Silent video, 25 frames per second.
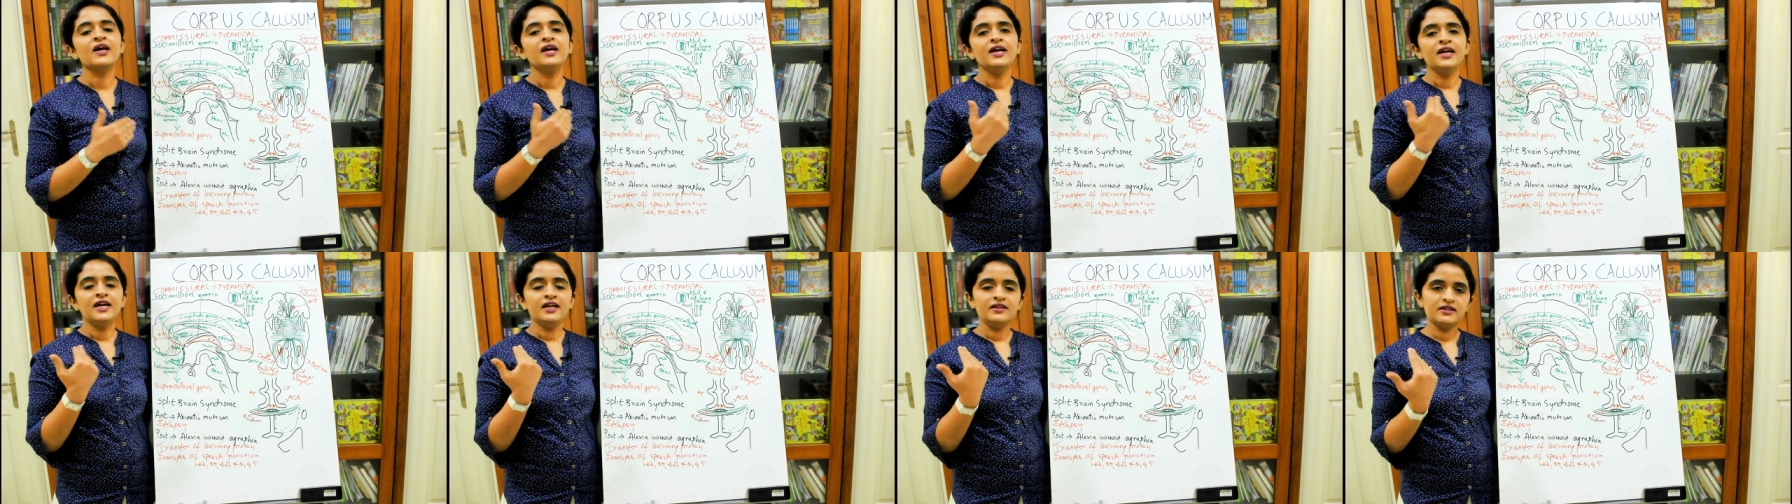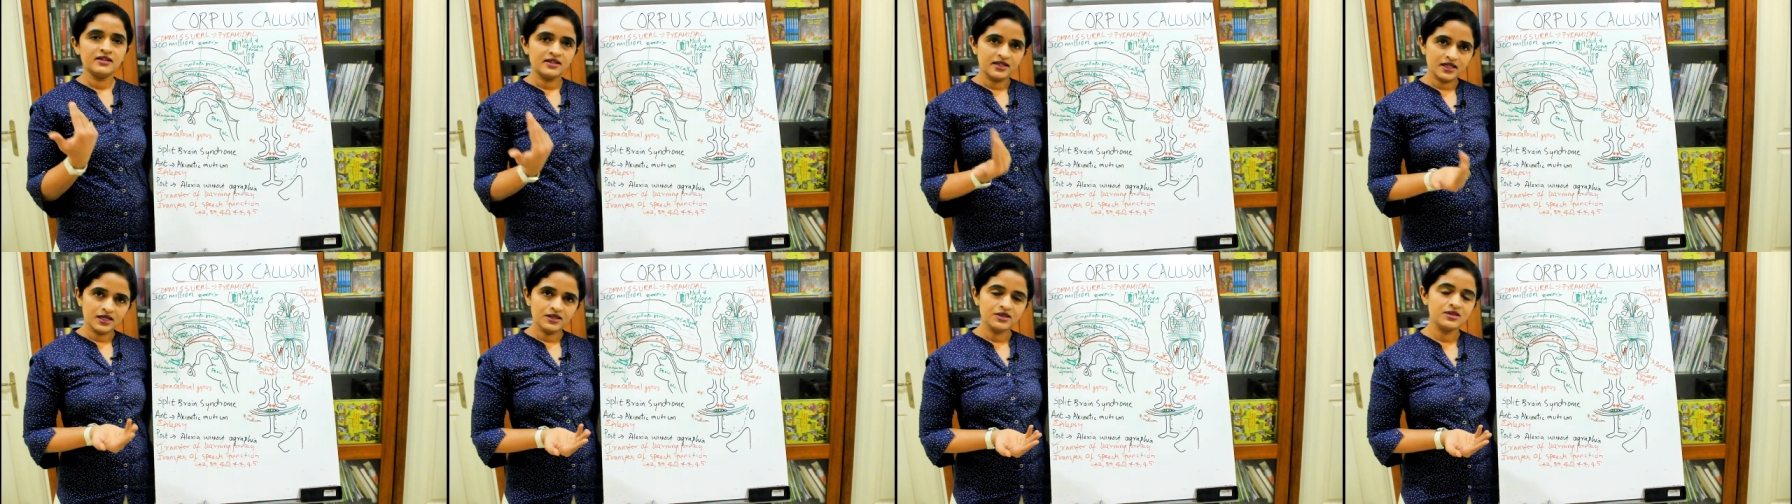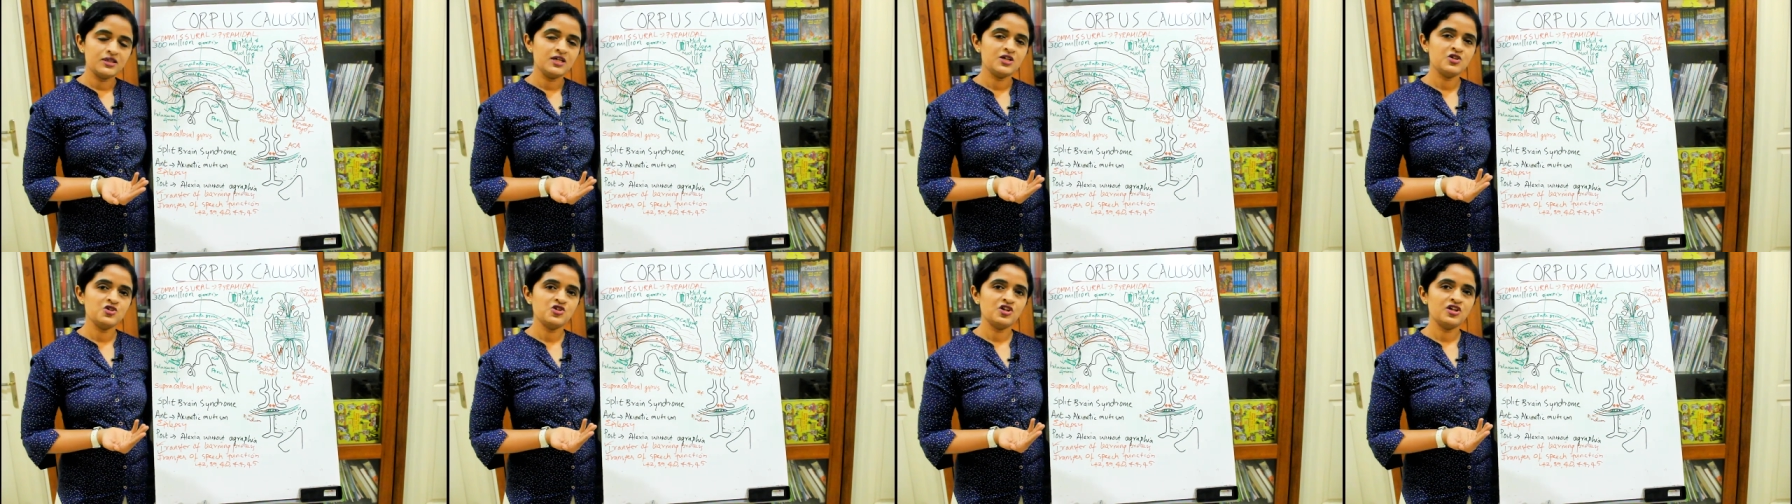In the next
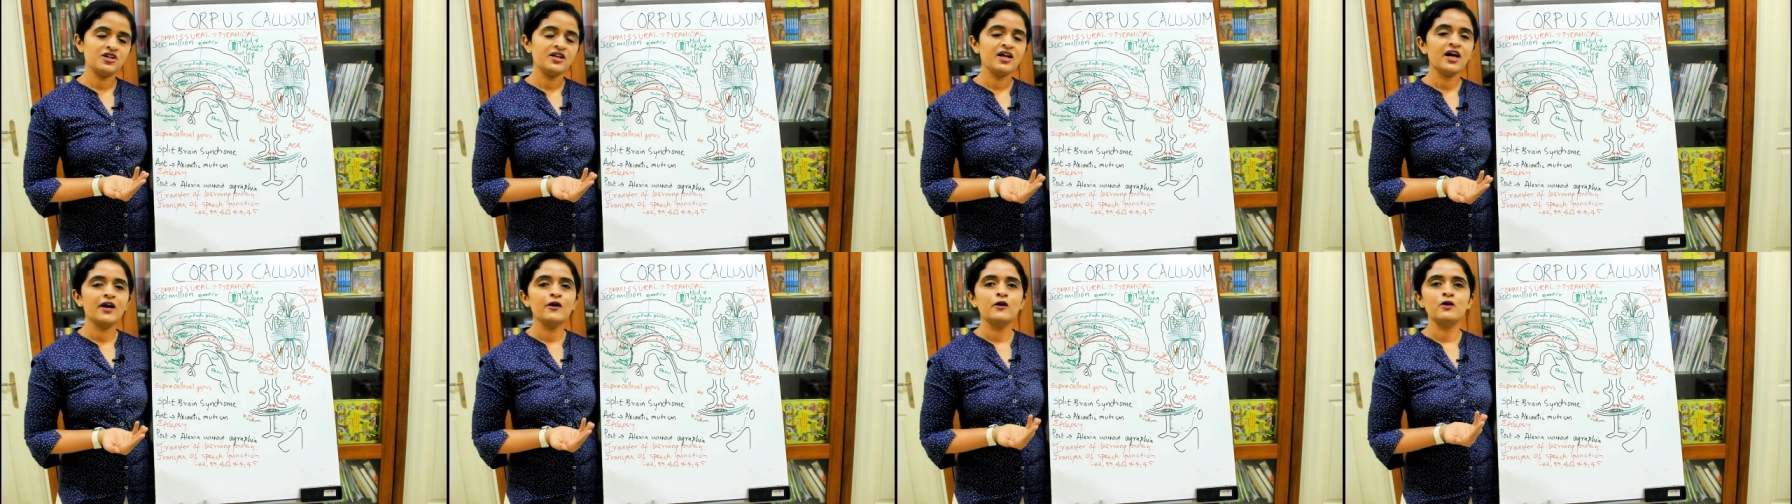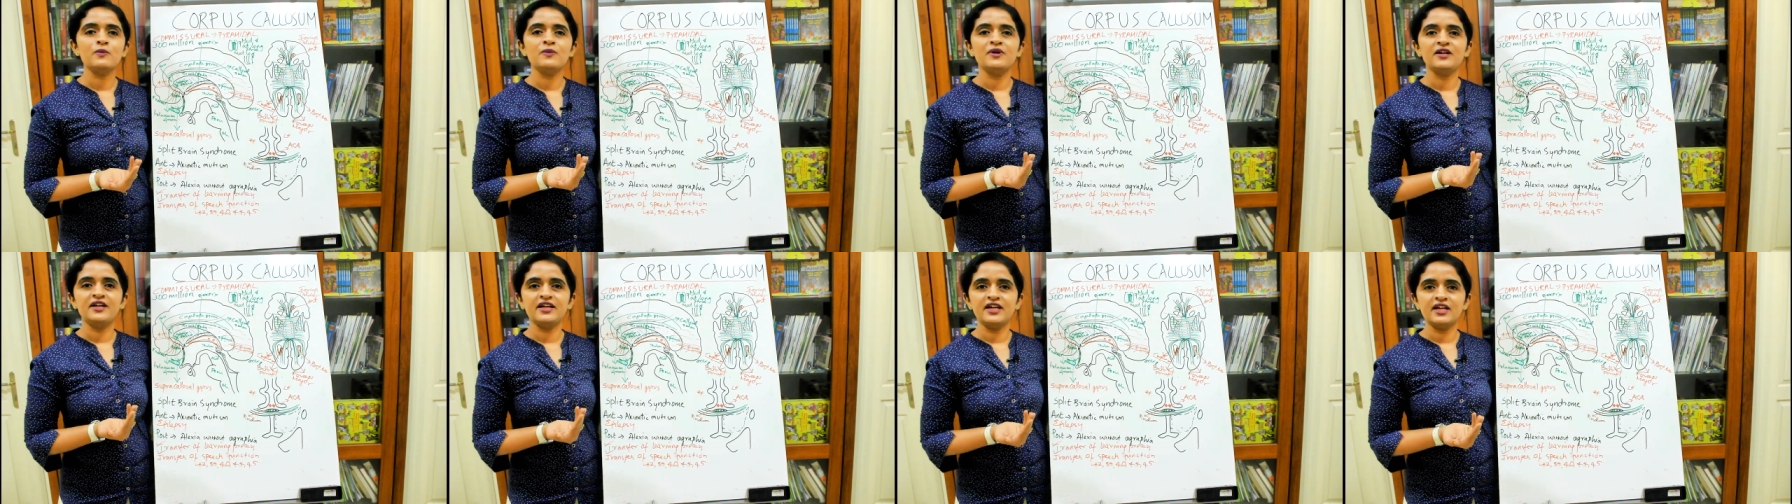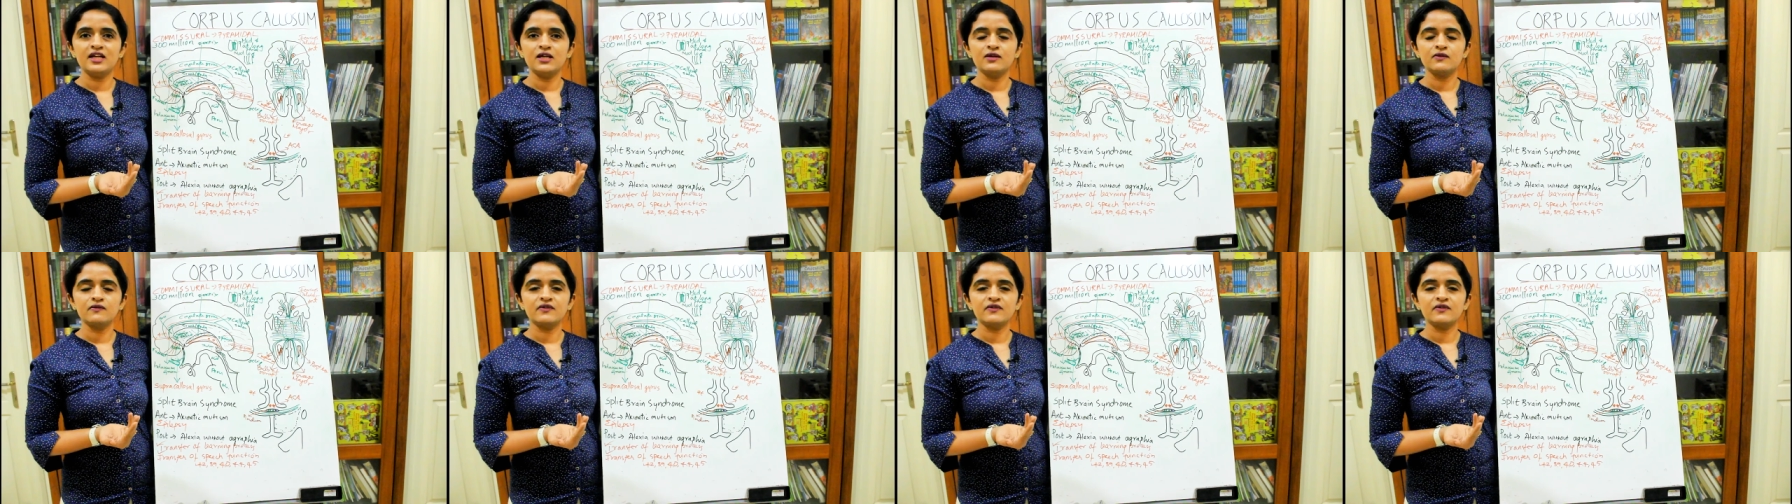session, I will be dealing